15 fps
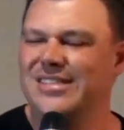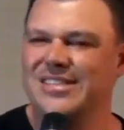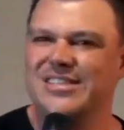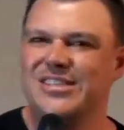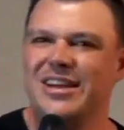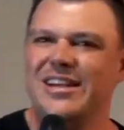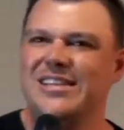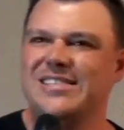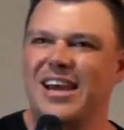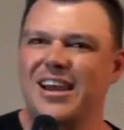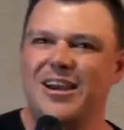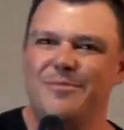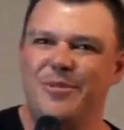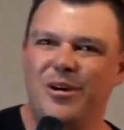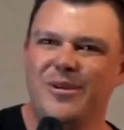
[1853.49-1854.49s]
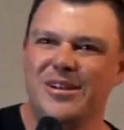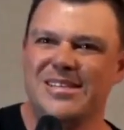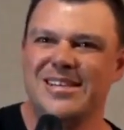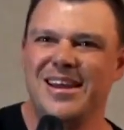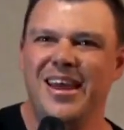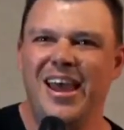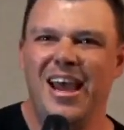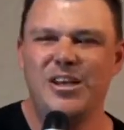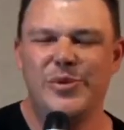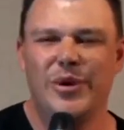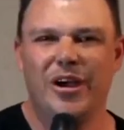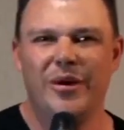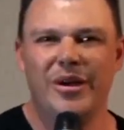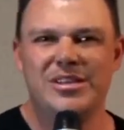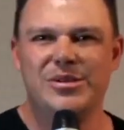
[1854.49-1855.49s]
And so let's take a moment as we
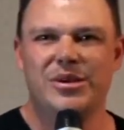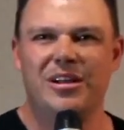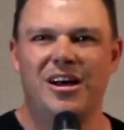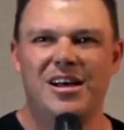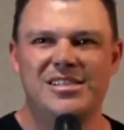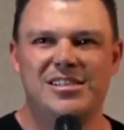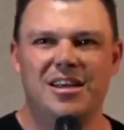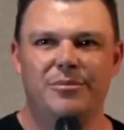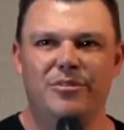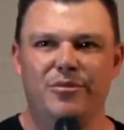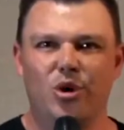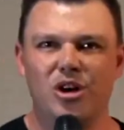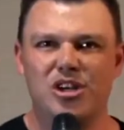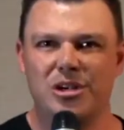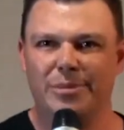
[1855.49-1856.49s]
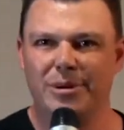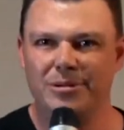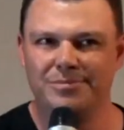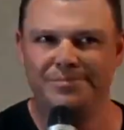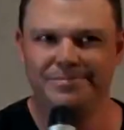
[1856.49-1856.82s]
go into a last time of worship.